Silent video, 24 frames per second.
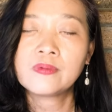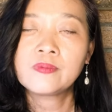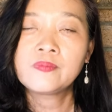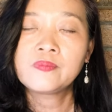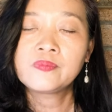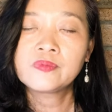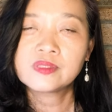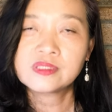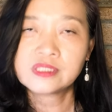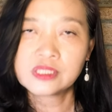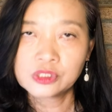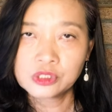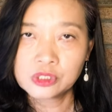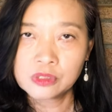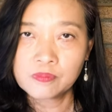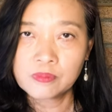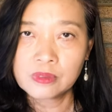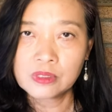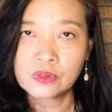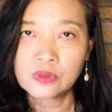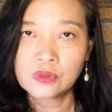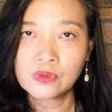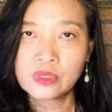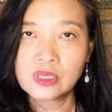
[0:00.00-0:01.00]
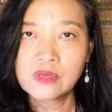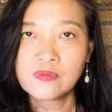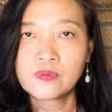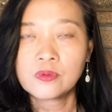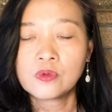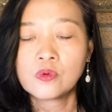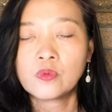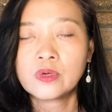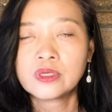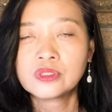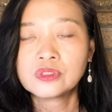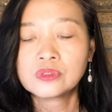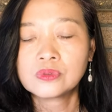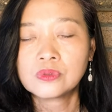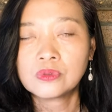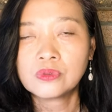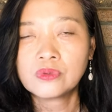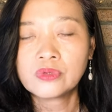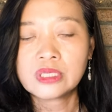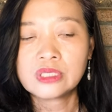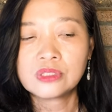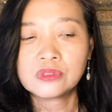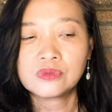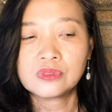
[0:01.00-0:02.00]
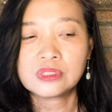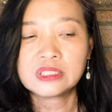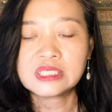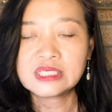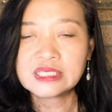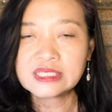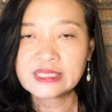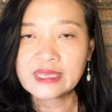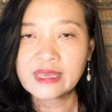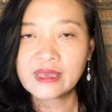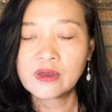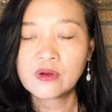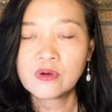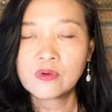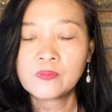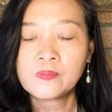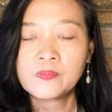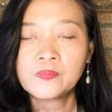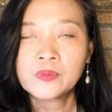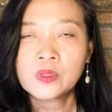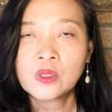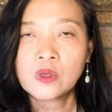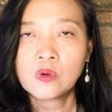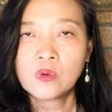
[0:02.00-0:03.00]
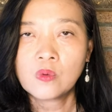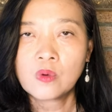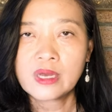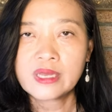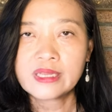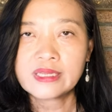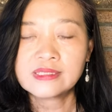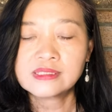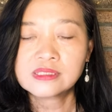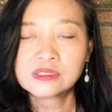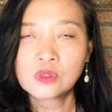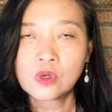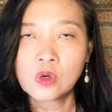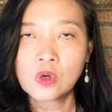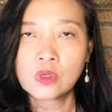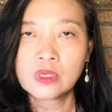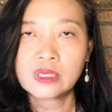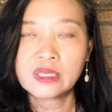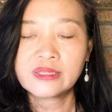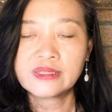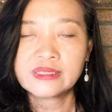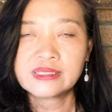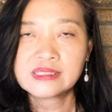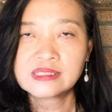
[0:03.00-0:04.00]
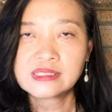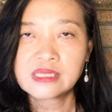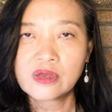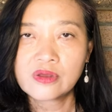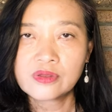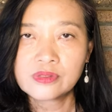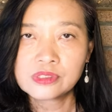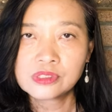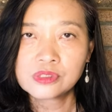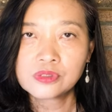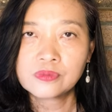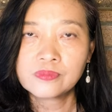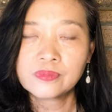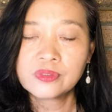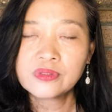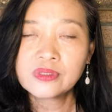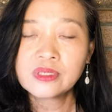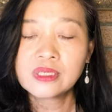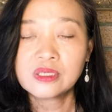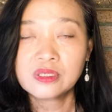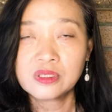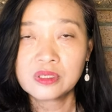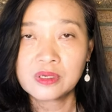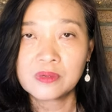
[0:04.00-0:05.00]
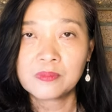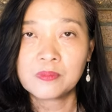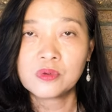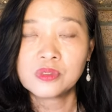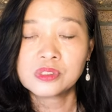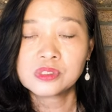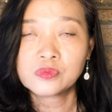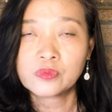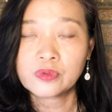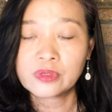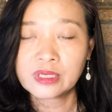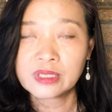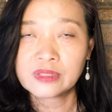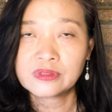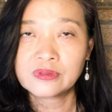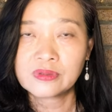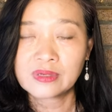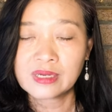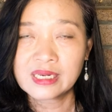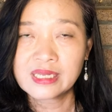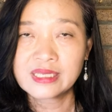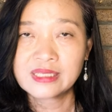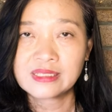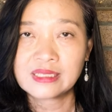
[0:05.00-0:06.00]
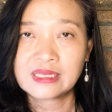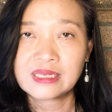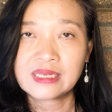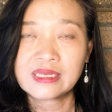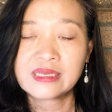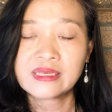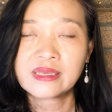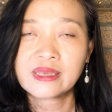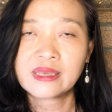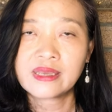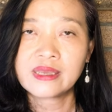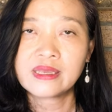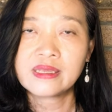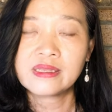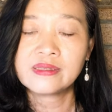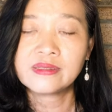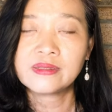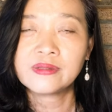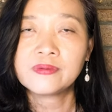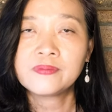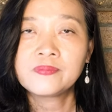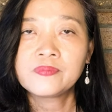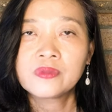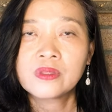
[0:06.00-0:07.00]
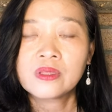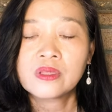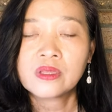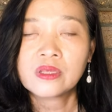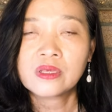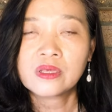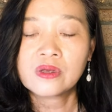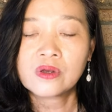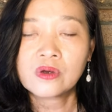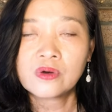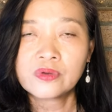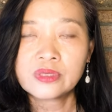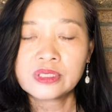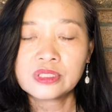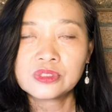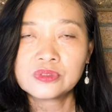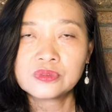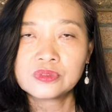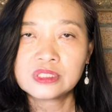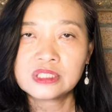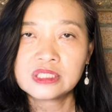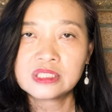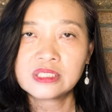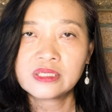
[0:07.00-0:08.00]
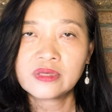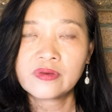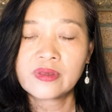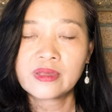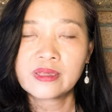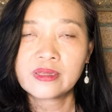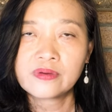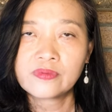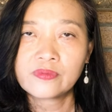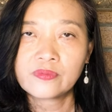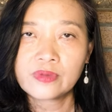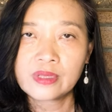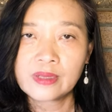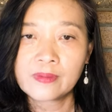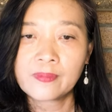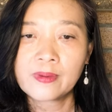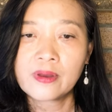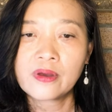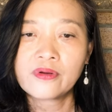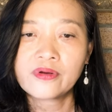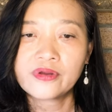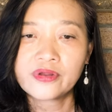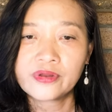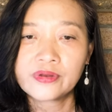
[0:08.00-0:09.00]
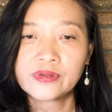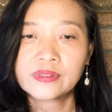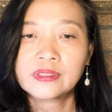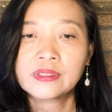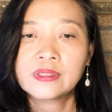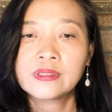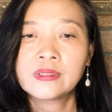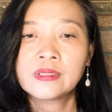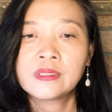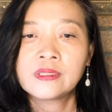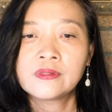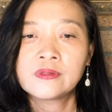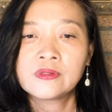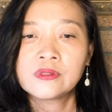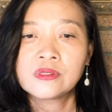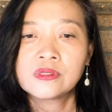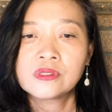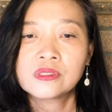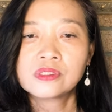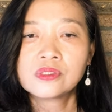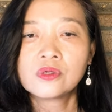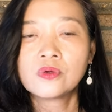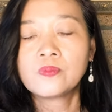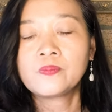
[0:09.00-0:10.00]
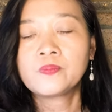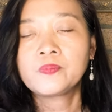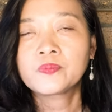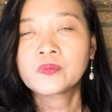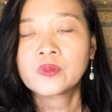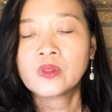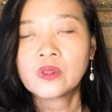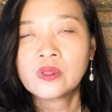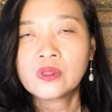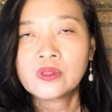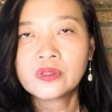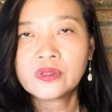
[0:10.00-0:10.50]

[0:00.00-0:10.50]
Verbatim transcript: section below. If you want to look into detail what is called learning style instrument, you are most welcome to click the link and go into detail and read about it. So the